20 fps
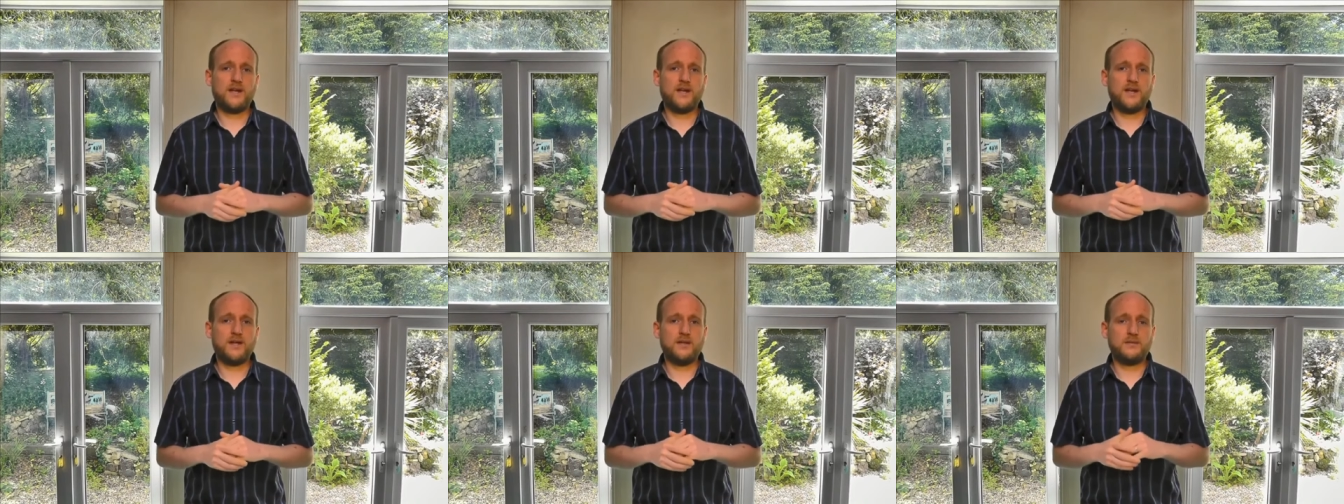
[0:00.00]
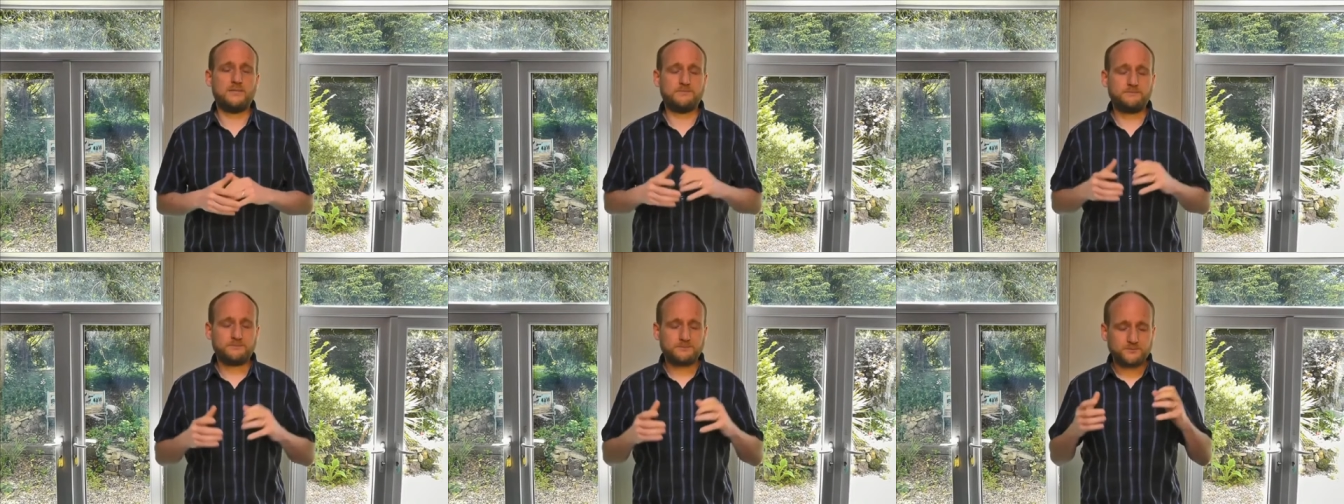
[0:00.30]

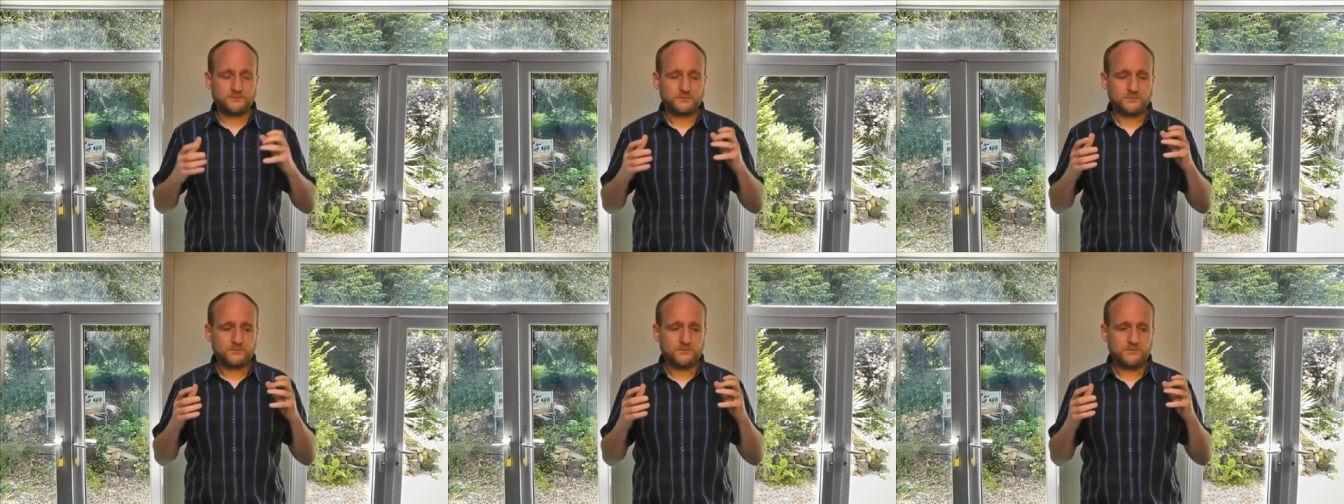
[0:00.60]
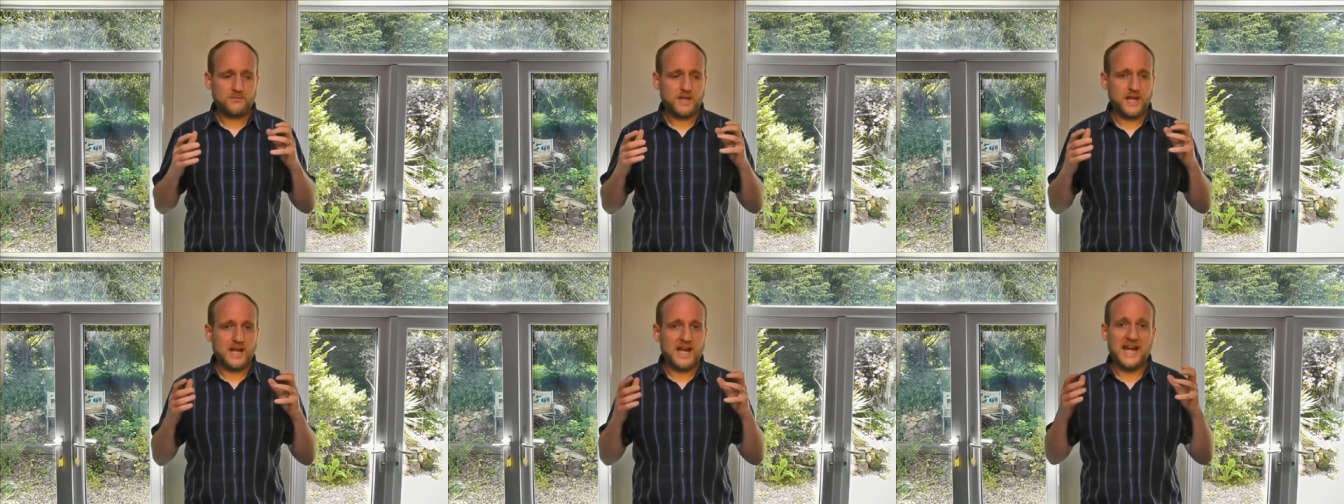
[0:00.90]
Um,
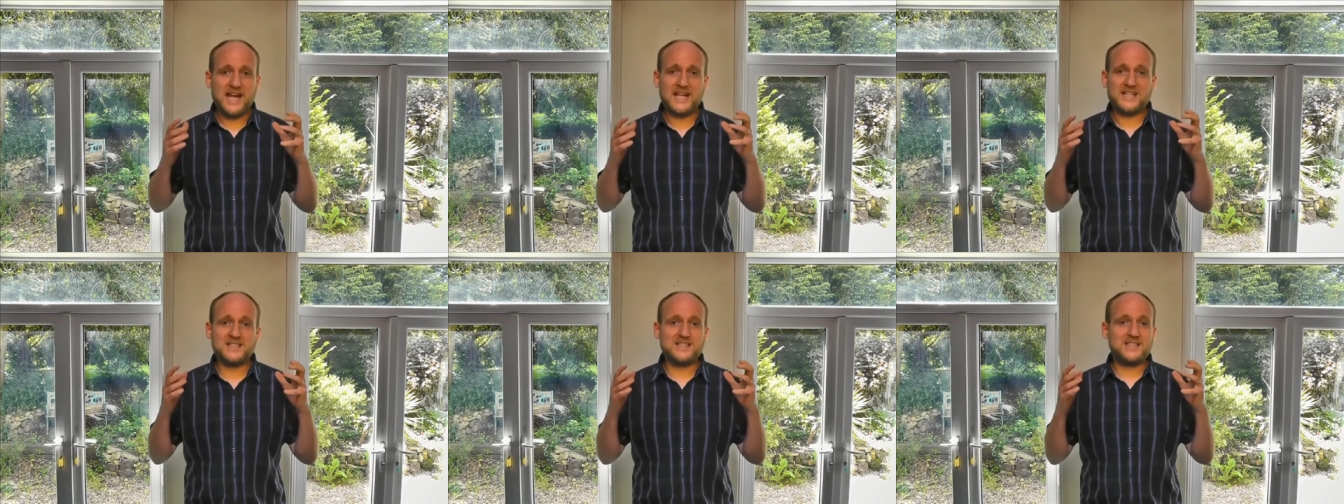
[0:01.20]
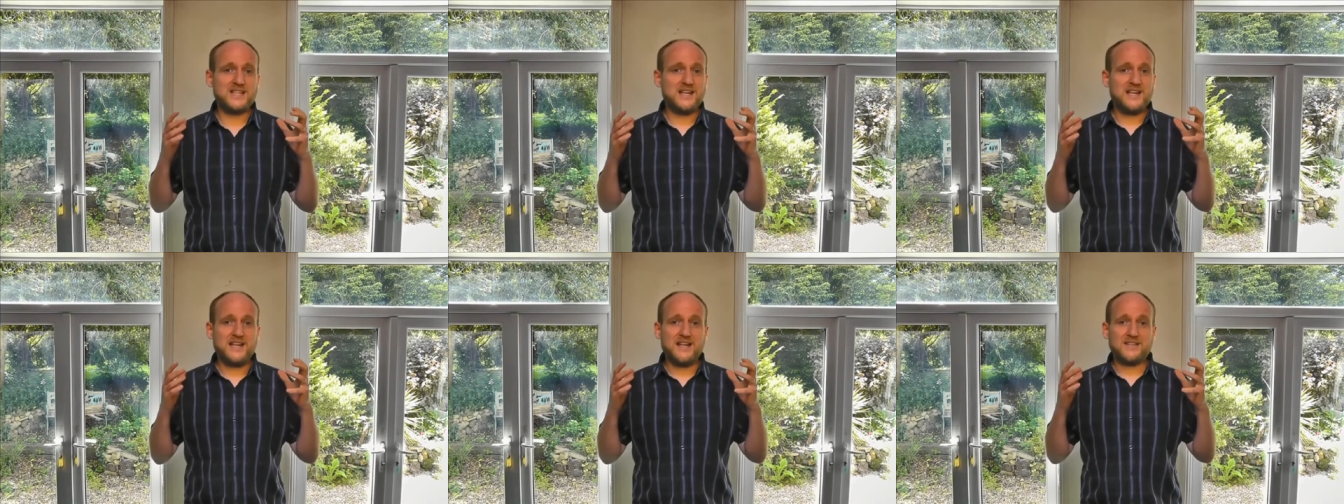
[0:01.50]

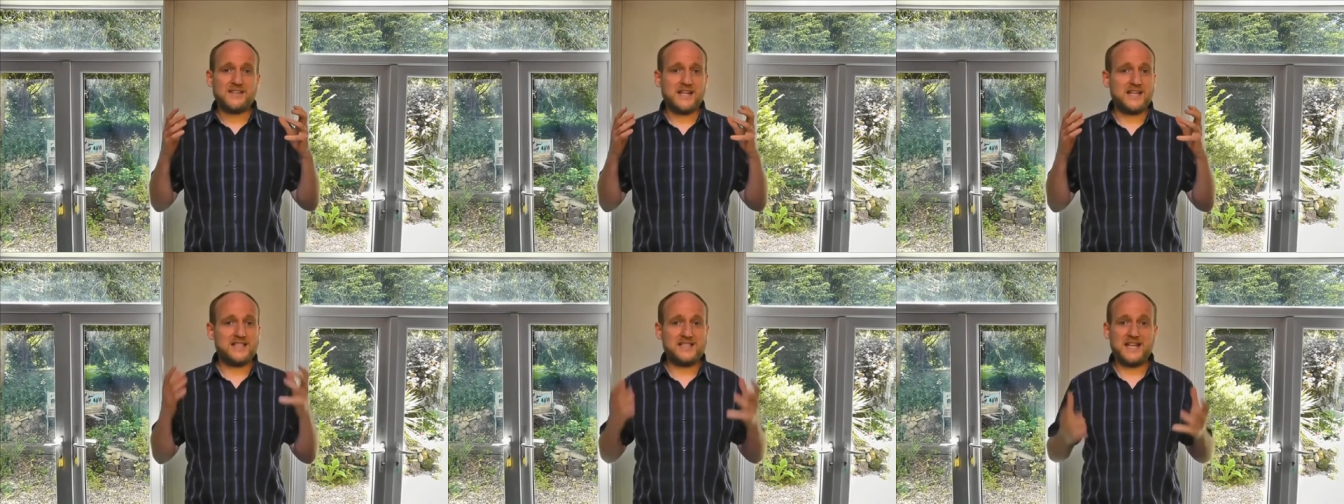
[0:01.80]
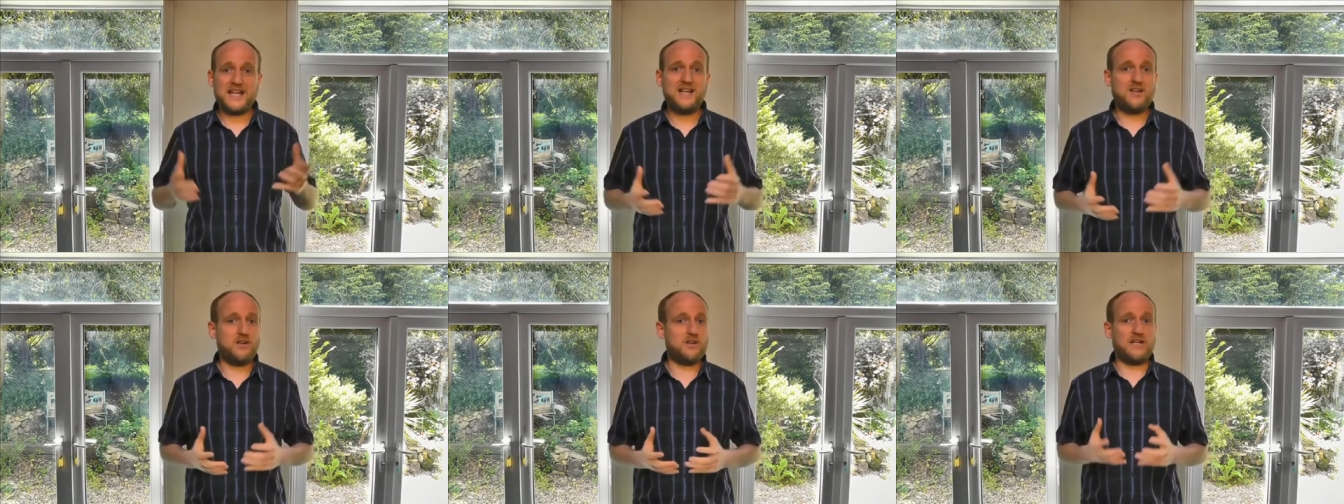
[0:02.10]
and they
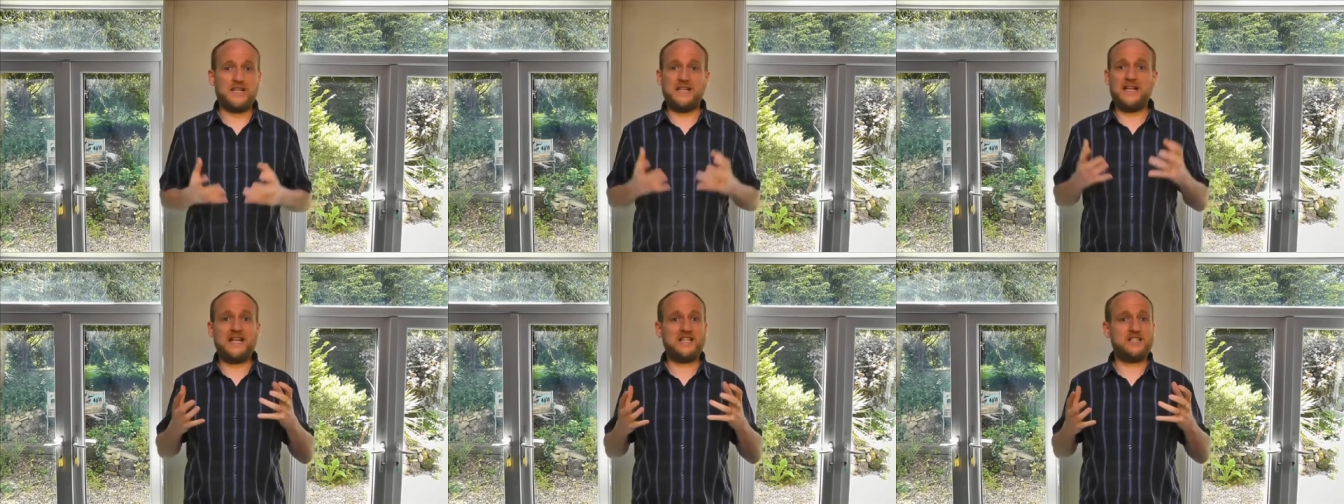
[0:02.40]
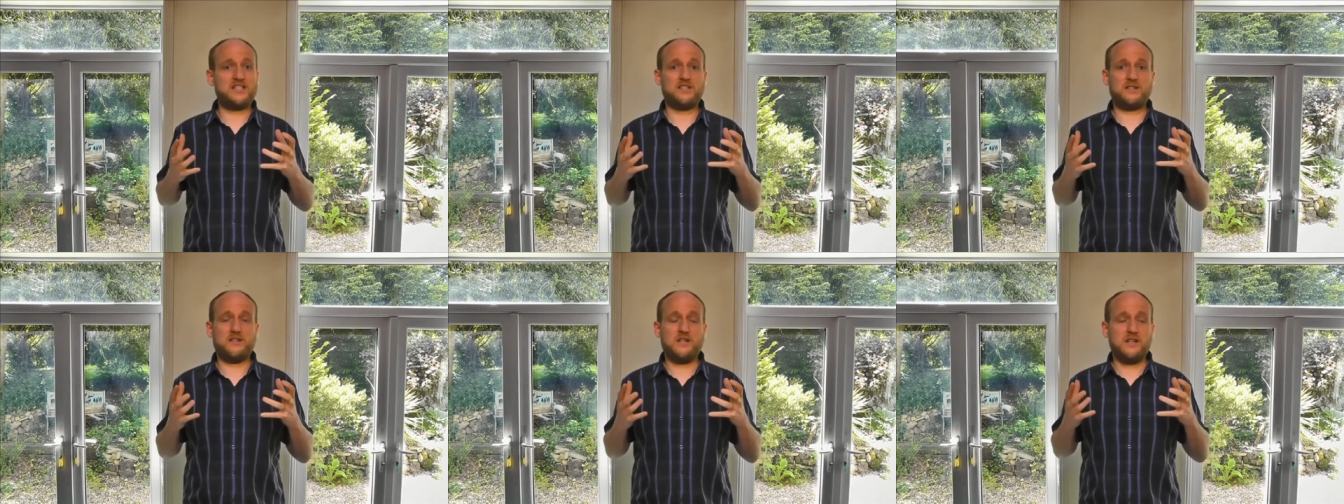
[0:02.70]
say, look,
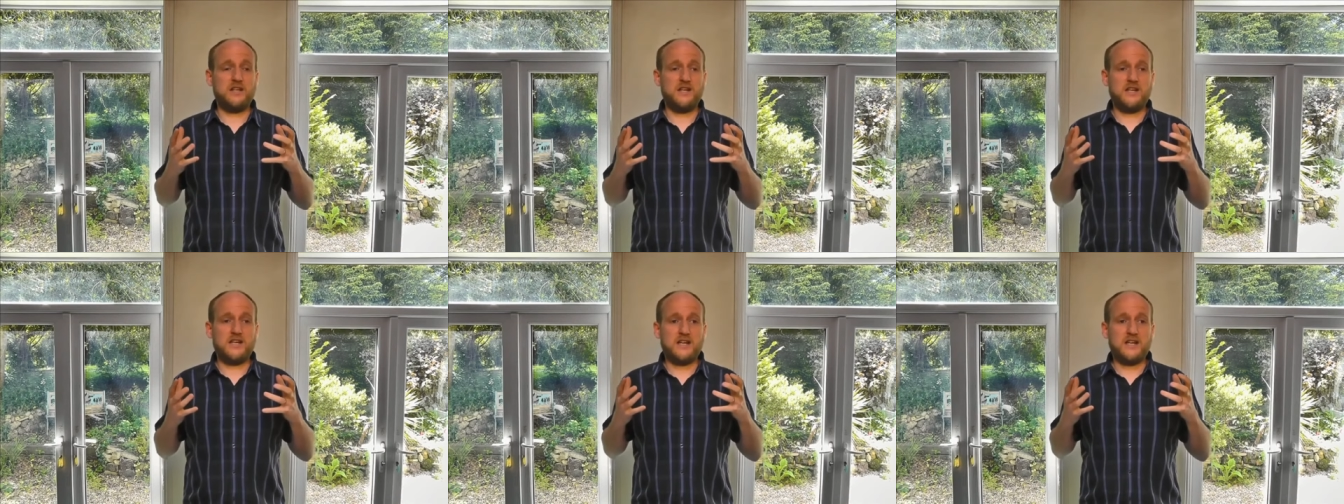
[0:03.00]
unless